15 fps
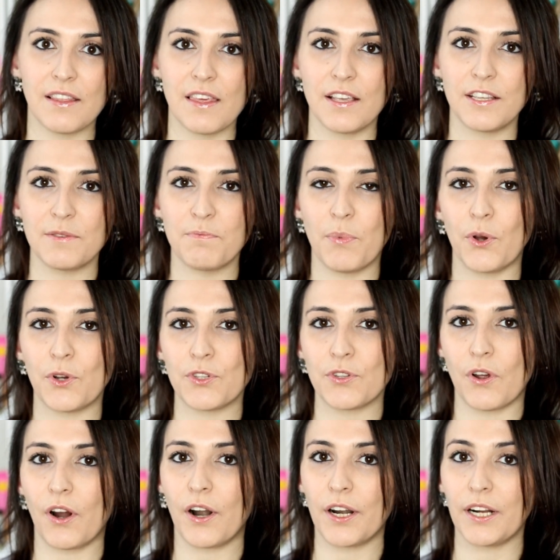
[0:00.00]
these books
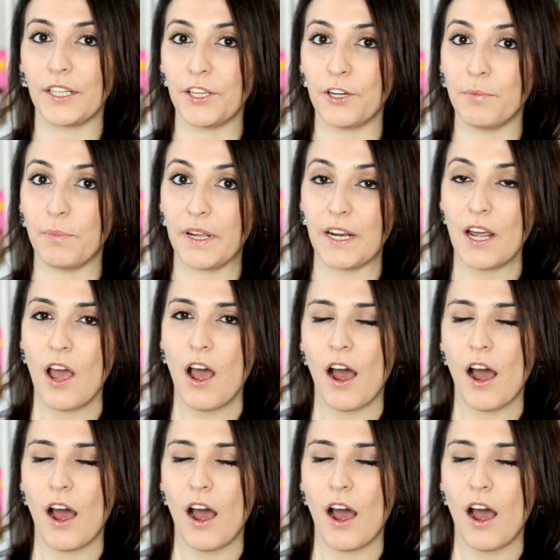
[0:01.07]
are a little bit